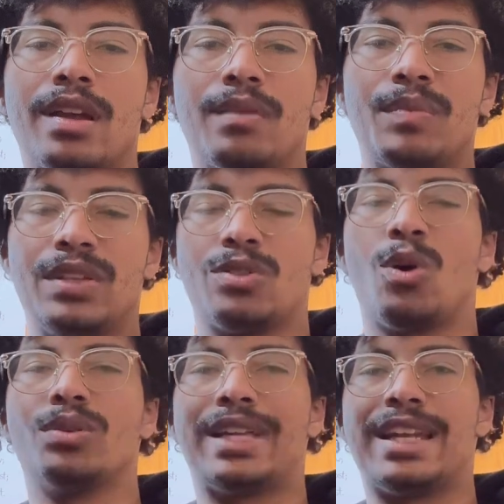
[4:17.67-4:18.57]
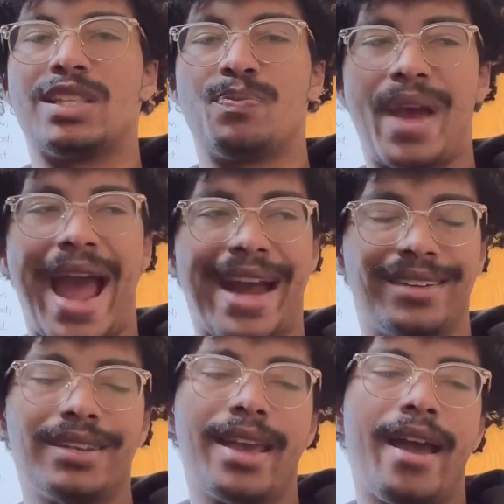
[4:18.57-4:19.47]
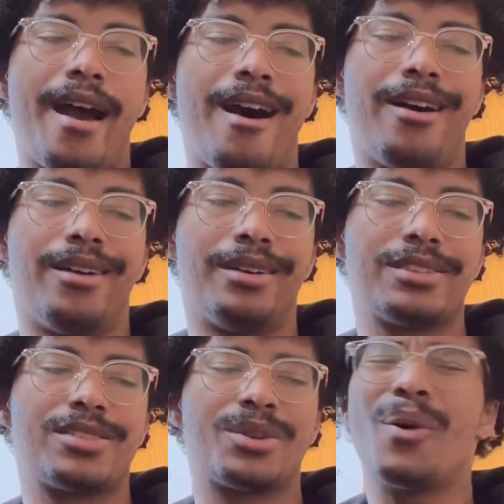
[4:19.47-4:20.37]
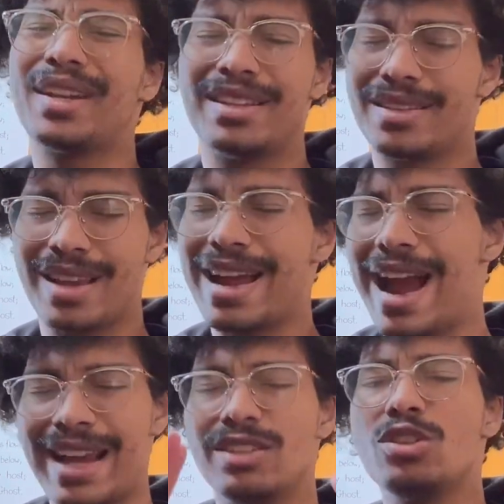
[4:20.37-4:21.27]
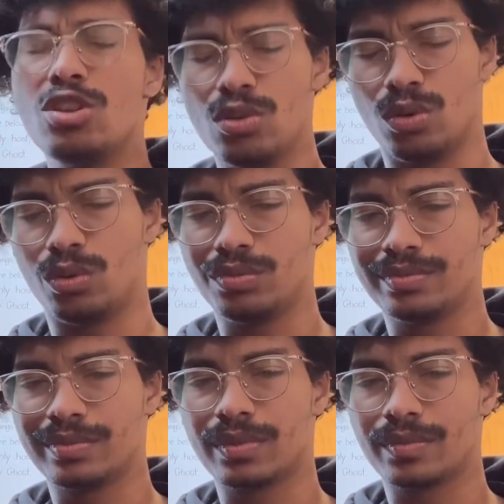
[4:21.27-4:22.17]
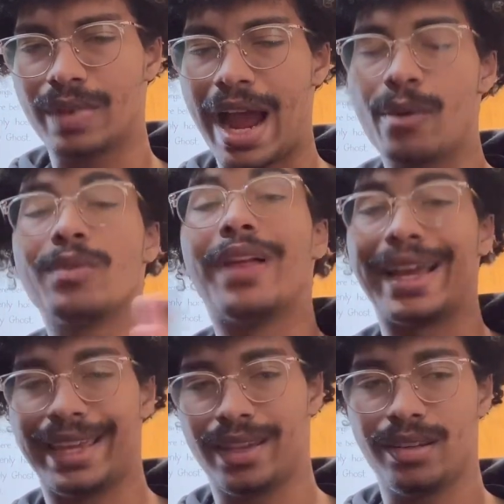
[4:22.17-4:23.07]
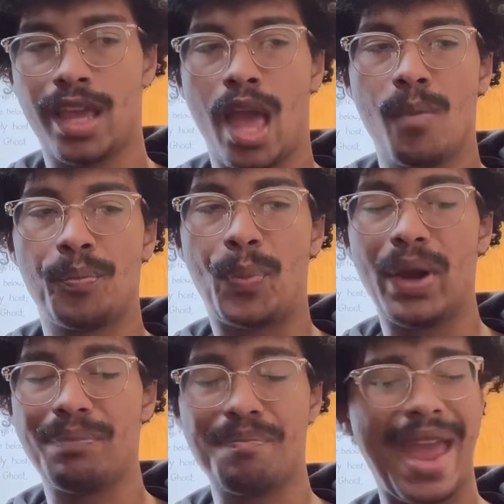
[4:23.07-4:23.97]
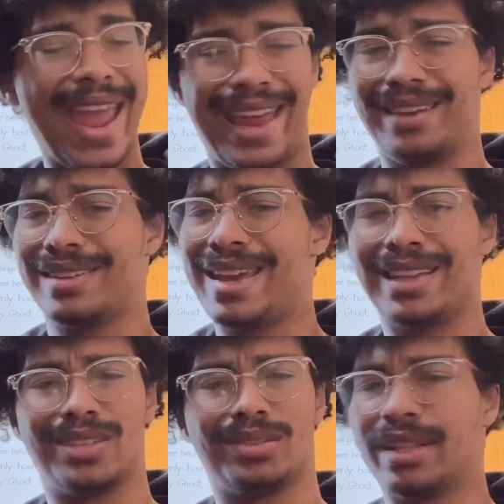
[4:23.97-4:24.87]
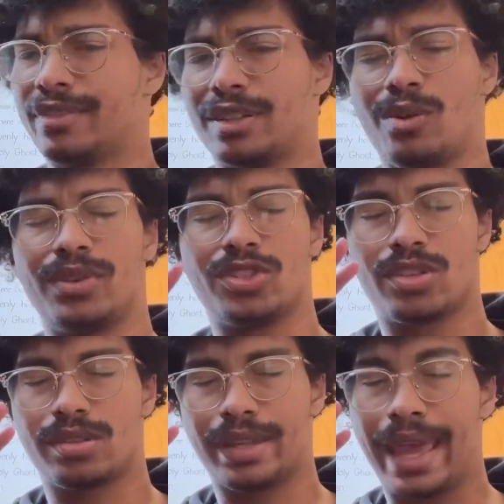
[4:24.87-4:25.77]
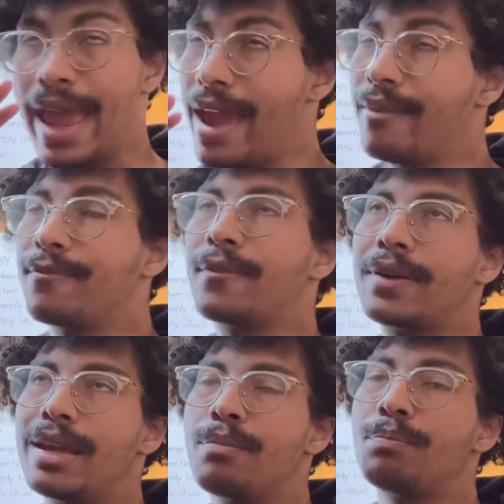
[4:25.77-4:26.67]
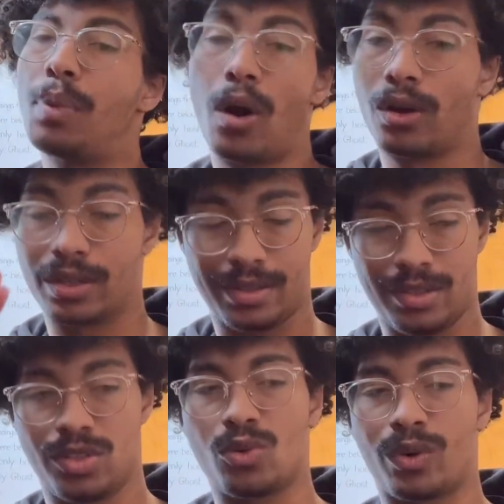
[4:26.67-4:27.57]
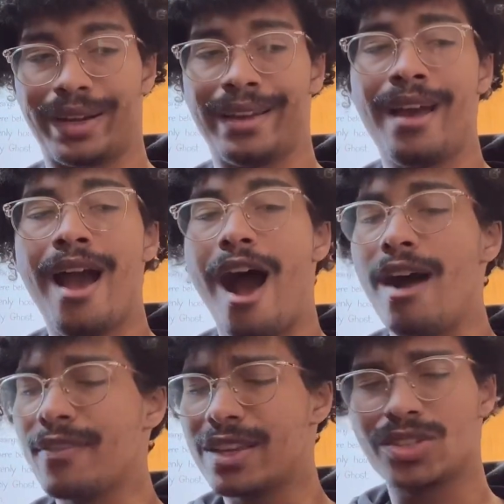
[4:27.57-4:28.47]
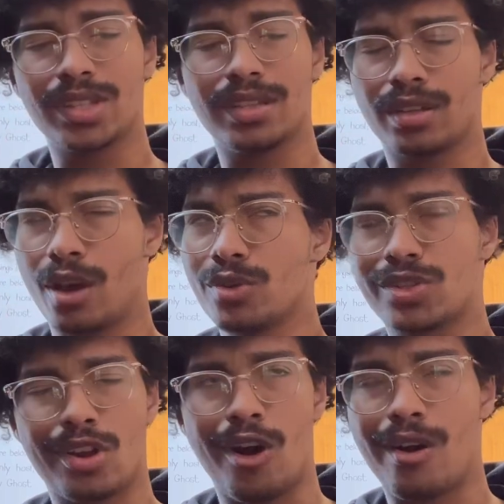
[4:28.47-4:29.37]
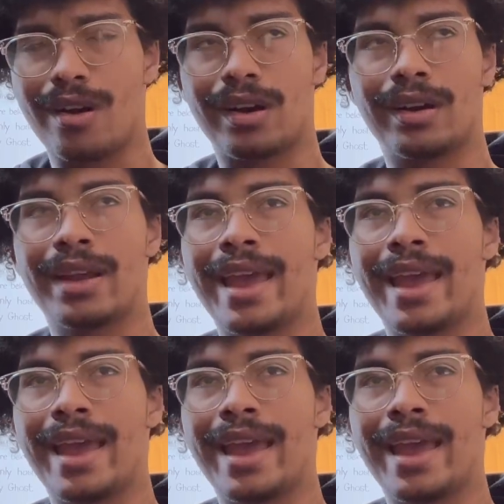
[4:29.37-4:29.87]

been told that it's bad. So going into this, I knew I would like it. But man, King delivered on just like every part of this story. Obviously, the ghost car